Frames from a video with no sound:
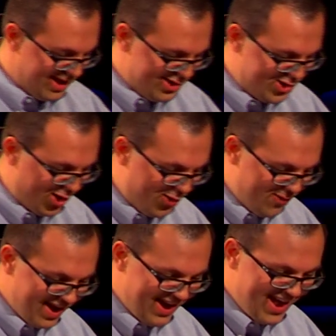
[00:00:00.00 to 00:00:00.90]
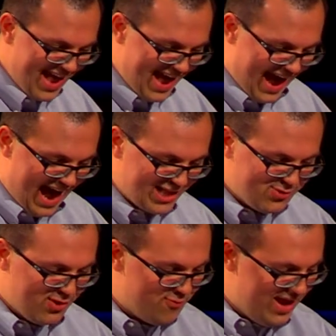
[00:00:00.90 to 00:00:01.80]
So as
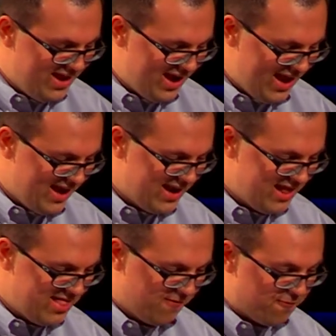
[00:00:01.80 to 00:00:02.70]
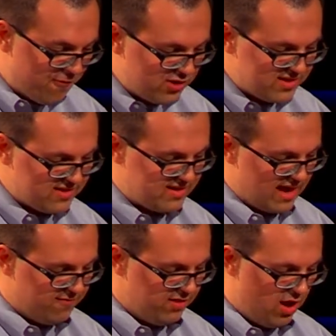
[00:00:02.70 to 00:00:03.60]
we read in the first set
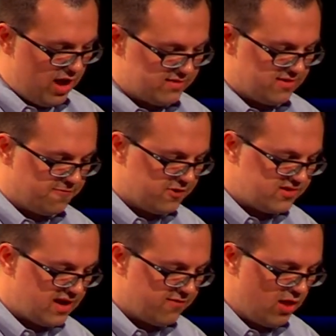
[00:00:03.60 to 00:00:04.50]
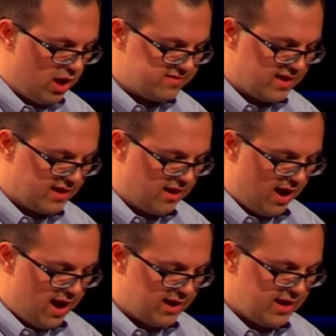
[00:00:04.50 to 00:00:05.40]
of laws that
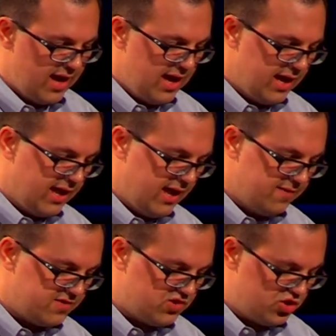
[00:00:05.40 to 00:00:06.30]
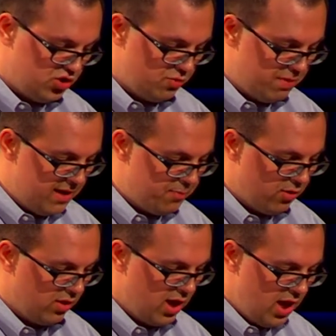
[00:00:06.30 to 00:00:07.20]
God gives to
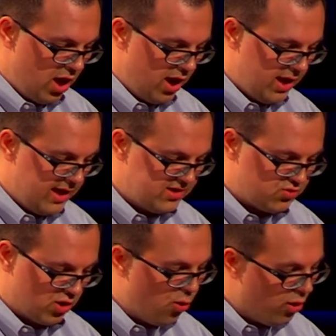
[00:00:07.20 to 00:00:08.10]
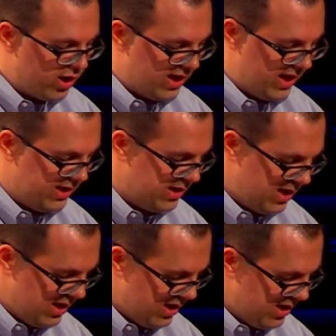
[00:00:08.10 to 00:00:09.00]
people is recorded in
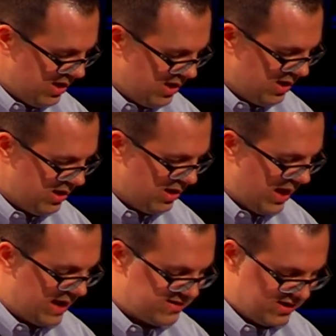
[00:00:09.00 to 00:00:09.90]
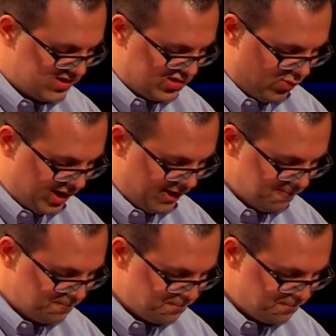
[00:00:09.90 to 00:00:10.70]
Exodus 20.